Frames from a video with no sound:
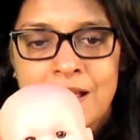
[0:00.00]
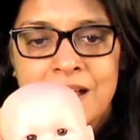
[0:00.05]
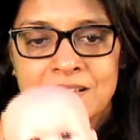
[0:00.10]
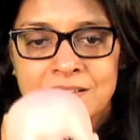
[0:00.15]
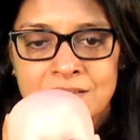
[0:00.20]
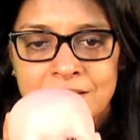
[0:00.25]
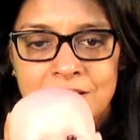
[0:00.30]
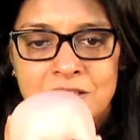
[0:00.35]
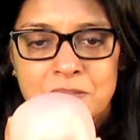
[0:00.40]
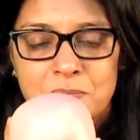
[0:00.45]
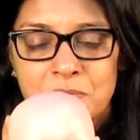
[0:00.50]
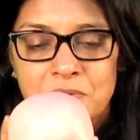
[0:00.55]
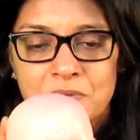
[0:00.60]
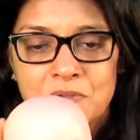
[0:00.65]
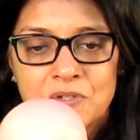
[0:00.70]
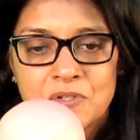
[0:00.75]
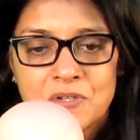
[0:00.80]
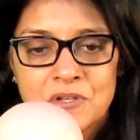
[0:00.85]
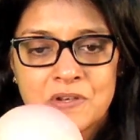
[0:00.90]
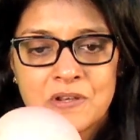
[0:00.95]
in this
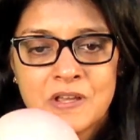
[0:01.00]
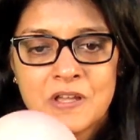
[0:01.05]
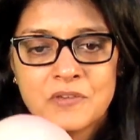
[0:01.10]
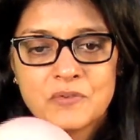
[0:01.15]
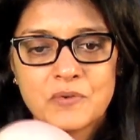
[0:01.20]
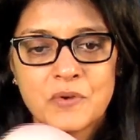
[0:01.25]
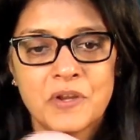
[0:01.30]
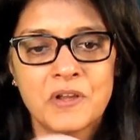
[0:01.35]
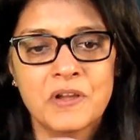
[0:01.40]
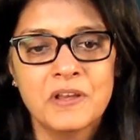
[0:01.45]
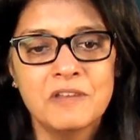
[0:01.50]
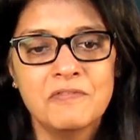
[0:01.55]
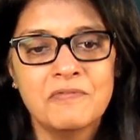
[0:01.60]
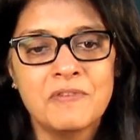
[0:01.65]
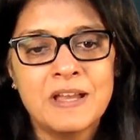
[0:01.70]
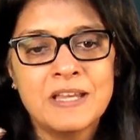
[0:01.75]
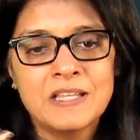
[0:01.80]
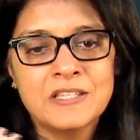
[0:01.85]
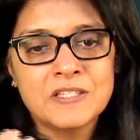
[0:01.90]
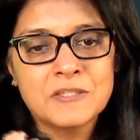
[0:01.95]
position. So, here
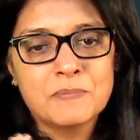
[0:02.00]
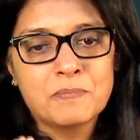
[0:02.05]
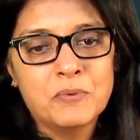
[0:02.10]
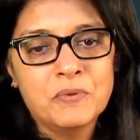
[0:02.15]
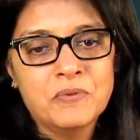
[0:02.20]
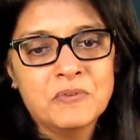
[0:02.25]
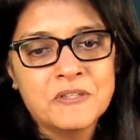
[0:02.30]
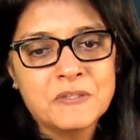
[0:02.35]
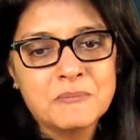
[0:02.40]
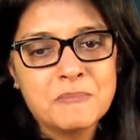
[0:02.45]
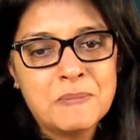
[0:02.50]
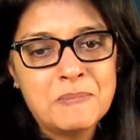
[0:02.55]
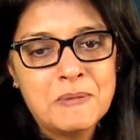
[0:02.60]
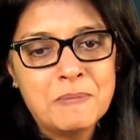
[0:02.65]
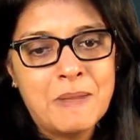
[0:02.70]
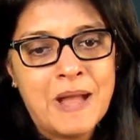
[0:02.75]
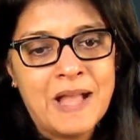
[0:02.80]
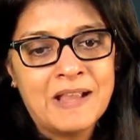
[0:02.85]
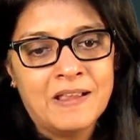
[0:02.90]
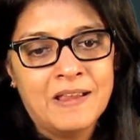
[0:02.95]
if I just put this
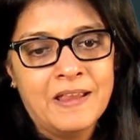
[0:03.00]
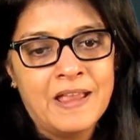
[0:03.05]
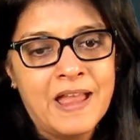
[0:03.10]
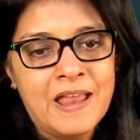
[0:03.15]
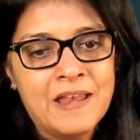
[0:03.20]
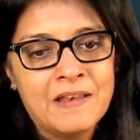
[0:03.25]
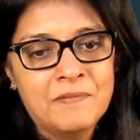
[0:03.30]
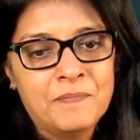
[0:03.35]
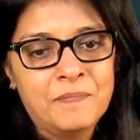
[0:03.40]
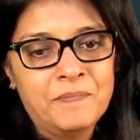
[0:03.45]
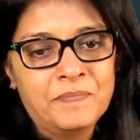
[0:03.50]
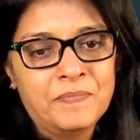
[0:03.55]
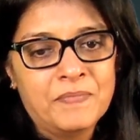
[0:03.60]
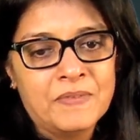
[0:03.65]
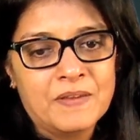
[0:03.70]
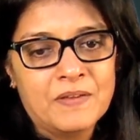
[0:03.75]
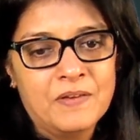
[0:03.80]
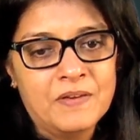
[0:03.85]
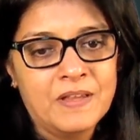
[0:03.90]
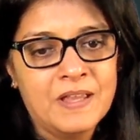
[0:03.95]
baby back again,
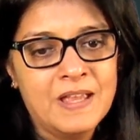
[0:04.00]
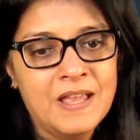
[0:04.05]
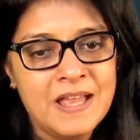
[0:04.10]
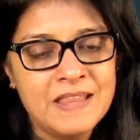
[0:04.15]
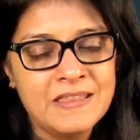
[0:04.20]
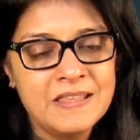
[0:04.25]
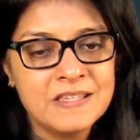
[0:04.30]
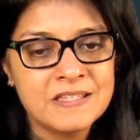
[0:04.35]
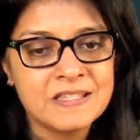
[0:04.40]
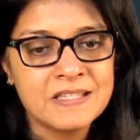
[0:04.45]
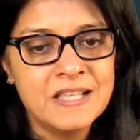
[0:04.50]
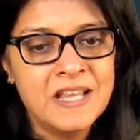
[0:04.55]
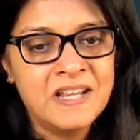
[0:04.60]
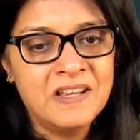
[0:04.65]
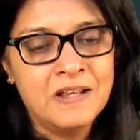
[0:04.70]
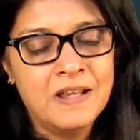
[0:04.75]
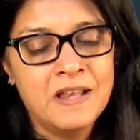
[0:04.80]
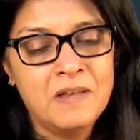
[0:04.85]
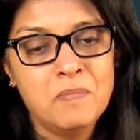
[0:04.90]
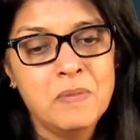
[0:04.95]
okay, and then just
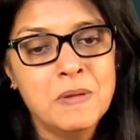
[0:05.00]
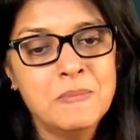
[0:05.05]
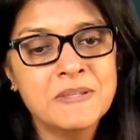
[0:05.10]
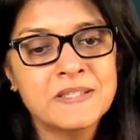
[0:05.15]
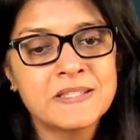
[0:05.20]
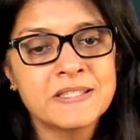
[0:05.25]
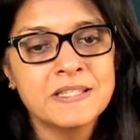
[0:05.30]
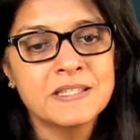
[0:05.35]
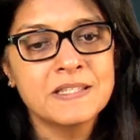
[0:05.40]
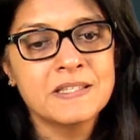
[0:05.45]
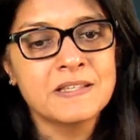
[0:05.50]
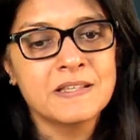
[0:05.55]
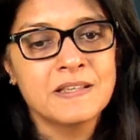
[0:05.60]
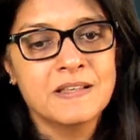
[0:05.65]
let that baby sit.